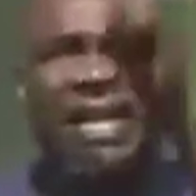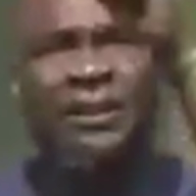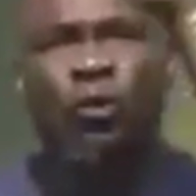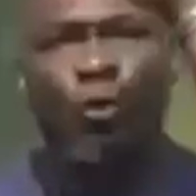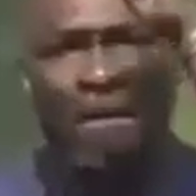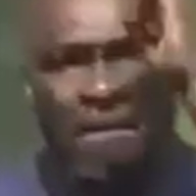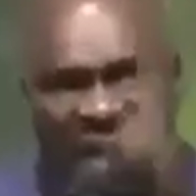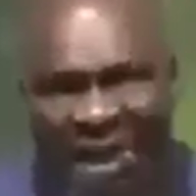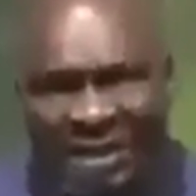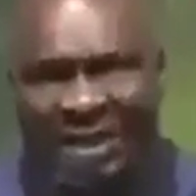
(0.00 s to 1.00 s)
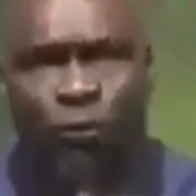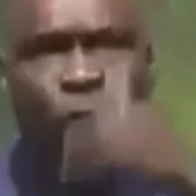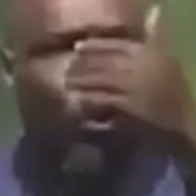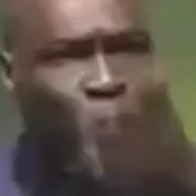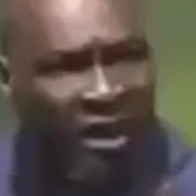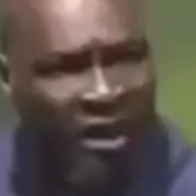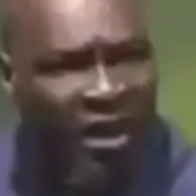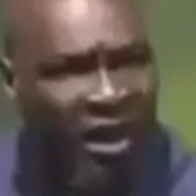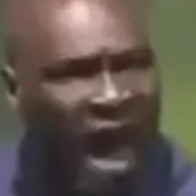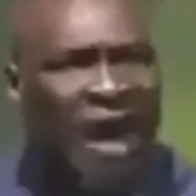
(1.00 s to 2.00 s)
takes humility to look
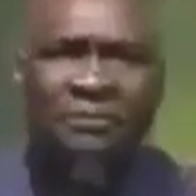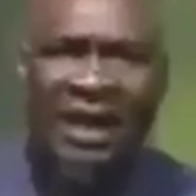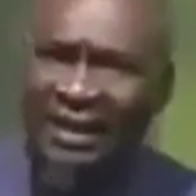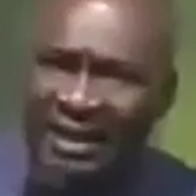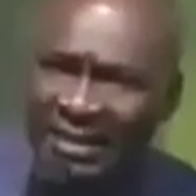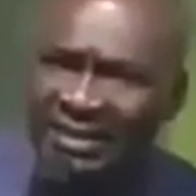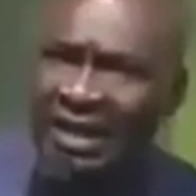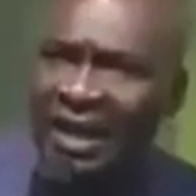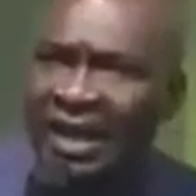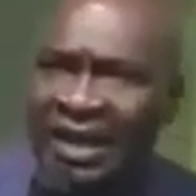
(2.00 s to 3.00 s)
after this.